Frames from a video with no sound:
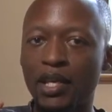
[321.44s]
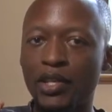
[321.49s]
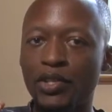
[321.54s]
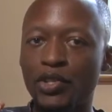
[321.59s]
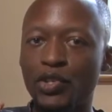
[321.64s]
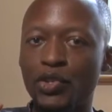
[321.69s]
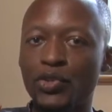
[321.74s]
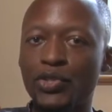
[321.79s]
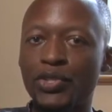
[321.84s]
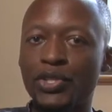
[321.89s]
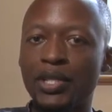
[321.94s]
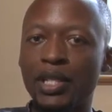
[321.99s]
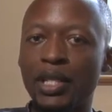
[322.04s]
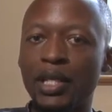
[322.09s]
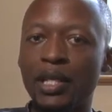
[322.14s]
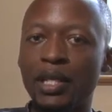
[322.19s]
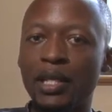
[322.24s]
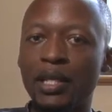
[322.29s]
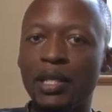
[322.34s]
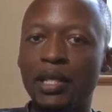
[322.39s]
your
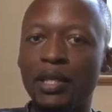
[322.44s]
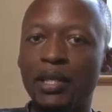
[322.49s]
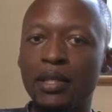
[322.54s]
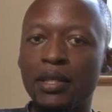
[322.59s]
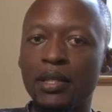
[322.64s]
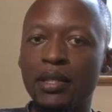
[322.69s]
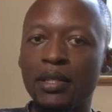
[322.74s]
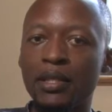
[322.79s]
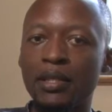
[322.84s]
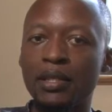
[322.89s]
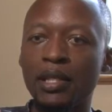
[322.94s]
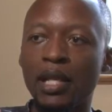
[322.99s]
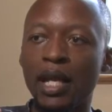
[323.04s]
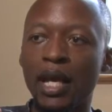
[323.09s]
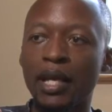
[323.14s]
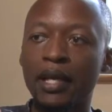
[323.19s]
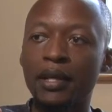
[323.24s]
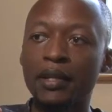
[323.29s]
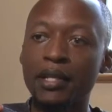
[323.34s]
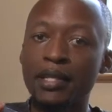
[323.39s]
scene is
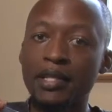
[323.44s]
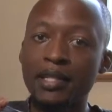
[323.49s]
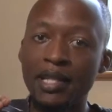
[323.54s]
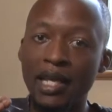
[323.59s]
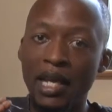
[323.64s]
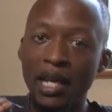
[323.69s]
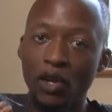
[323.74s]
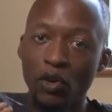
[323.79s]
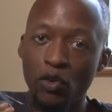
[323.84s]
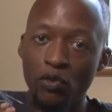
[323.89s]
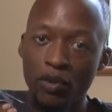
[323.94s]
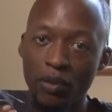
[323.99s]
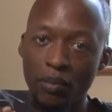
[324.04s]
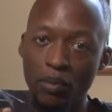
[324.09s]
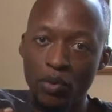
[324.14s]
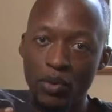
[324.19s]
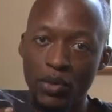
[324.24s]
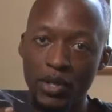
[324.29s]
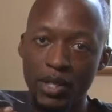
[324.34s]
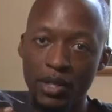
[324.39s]
like the cell of a
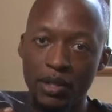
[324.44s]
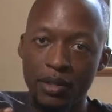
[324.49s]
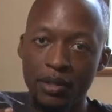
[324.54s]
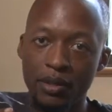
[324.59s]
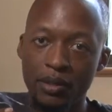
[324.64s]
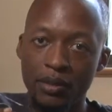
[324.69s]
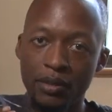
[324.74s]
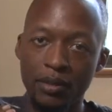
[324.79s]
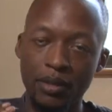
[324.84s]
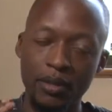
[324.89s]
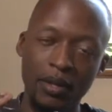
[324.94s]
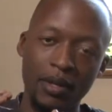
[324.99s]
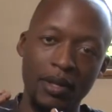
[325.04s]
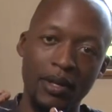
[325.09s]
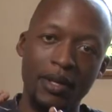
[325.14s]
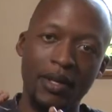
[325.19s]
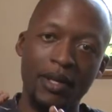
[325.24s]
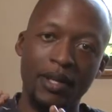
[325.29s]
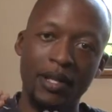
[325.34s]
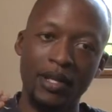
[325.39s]
body.
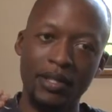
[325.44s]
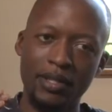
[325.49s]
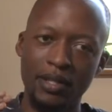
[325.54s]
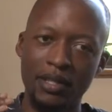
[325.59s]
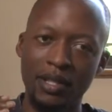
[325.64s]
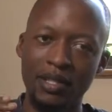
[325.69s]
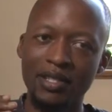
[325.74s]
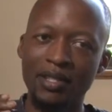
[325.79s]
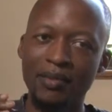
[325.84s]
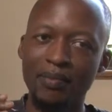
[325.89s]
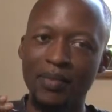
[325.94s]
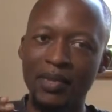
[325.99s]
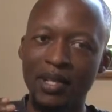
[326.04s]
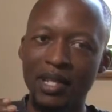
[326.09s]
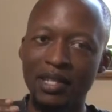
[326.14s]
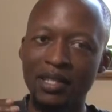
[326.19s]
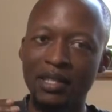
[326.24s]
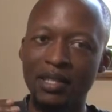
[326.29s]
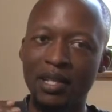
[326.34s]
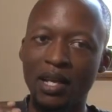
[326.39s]

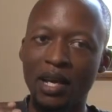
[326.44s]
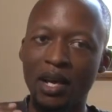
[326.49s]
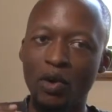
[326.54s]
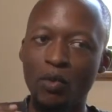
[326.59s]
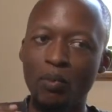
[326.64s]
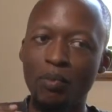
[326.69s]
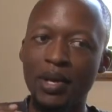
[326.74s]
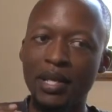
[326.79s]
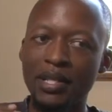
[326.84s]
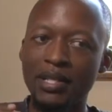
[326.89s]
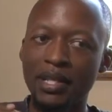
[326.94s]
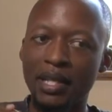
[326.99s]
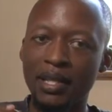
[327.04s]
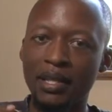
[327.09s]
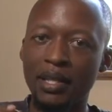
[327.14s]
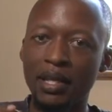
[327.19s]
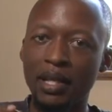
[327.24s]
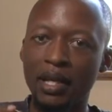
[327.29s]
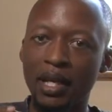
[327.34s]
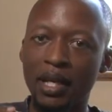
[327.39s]
That's how best I
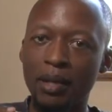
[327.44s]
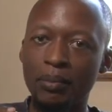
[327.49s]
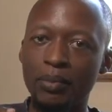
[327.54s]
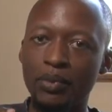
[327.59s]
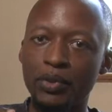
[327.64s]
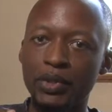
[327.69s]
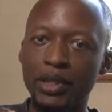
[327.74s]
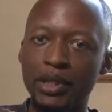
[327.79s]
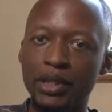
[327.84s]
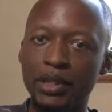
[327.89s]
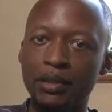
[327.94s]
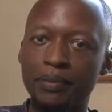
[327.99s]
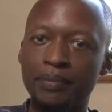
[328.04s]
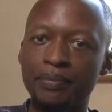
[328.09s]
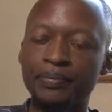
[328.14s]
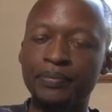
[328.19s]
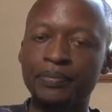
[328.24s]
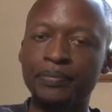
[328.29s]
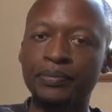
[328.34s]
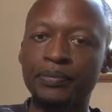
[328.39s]
think I can put it.
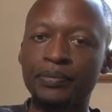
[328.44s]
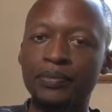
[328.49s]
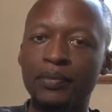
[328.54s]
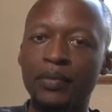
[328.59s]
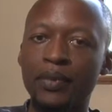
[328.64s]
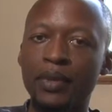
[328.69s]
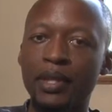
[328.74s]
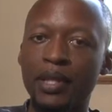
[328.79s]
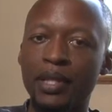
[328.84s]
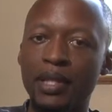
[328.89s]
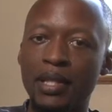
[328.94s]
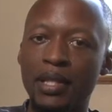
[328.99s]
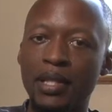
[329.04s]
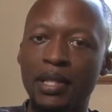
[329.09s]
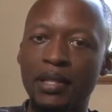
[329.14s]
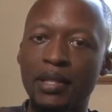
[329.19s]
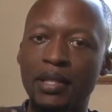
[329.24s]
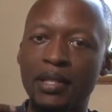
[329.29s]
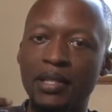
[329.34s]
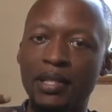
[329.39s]

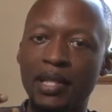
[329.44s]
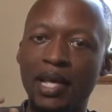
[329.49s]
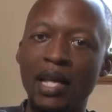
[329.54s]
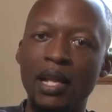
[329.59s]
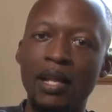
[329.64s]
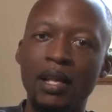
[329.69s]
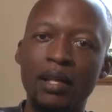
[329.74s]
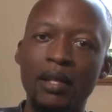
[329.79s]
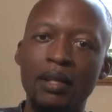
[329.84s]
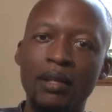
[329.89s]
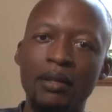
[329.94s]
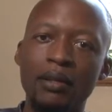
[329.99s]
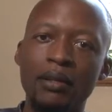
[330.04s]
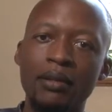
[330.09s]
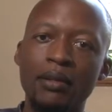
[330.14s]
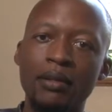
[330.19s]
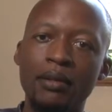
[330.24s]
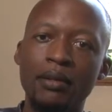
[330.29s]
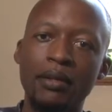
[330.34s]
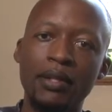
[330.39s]
The cell,
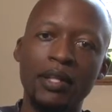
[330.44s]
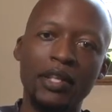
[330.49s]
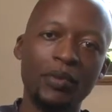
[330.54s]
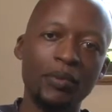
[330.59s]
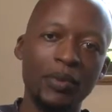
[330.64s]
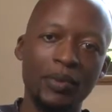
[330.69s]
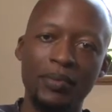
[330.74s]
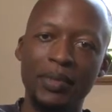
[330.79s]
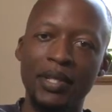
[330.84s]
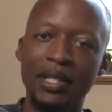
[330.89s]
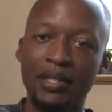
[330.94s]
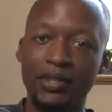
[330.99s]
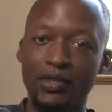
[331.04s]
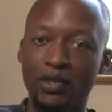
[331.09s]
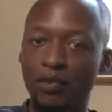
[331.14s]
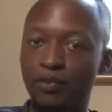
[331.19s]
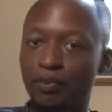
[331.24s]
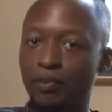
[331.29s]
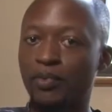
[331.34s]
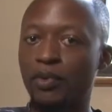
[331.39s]
the human being is
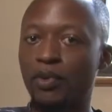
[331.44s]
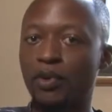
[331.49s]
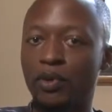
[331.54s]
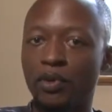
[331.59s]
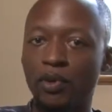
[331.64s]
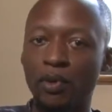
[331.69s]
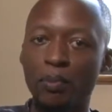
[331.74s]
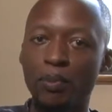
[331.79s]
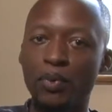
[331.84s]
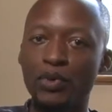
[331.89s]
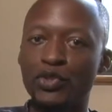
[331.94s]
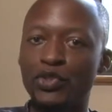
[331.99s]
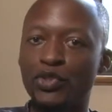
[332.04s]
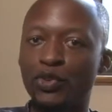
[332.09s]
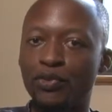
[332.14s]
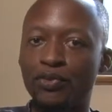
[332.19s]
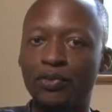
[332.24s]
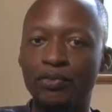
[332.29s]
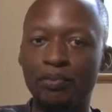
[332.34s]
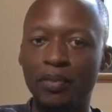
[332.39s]
composed
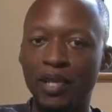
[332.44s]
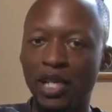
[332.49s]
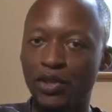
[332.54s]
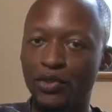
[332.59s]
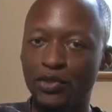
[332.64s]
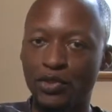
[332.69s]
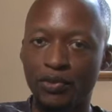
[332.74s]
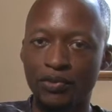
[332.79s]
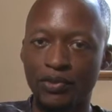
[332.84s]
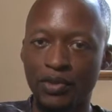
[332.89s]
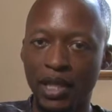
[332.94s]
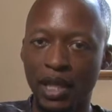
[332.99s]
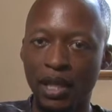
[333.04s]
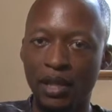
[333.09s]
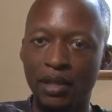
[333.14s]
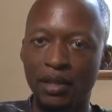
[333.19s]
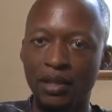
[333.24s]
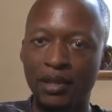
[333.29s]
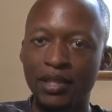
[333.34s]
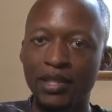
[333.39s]
of millions of cells.
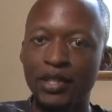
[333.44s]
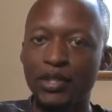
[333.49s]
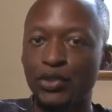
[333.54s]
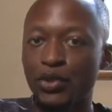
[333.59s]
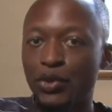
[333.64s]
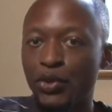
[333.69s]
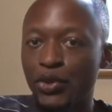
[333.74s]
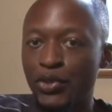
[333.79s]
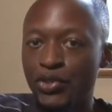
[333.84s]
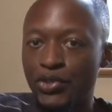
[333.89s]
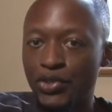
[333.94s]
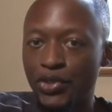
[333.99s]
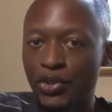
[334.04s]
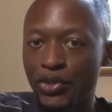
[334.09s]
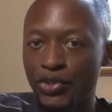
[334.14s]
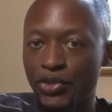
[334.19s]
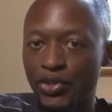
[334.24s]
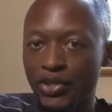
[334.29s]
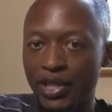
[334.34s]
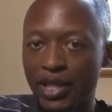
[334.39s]
So your
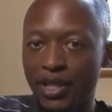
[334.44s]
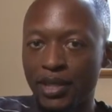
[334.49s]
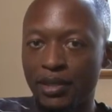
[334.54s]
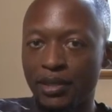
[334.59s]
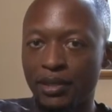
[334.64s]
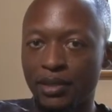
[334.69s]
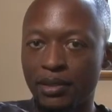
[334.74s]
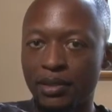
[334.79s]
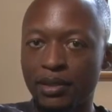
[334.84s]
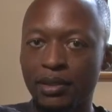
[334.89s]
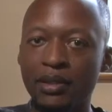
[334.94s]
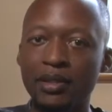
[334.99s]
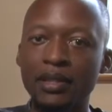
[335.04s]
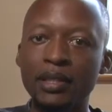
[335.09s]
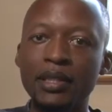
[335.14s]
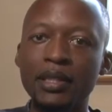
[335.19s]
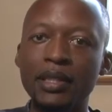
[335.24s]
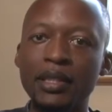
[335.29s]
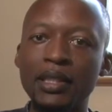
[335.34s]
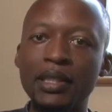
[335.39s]
scene
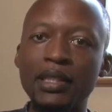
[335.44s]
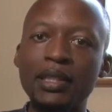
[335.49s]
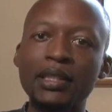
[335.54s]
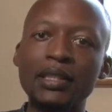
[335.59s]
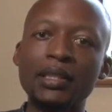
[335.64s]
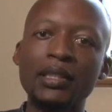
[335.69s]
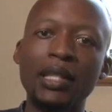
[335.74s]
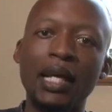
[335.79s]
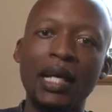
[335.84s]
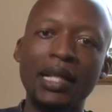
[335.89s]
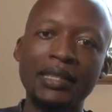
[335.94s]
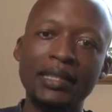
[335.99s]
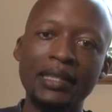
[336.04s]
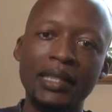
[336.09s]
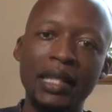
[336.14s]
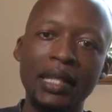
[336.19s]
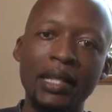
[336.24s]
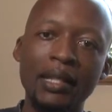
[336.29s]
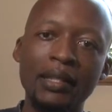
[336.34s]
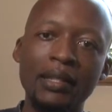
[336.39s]
is a
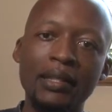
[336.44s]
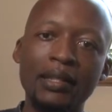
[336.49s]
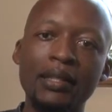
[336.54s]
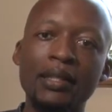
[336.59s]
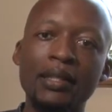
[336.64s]
cell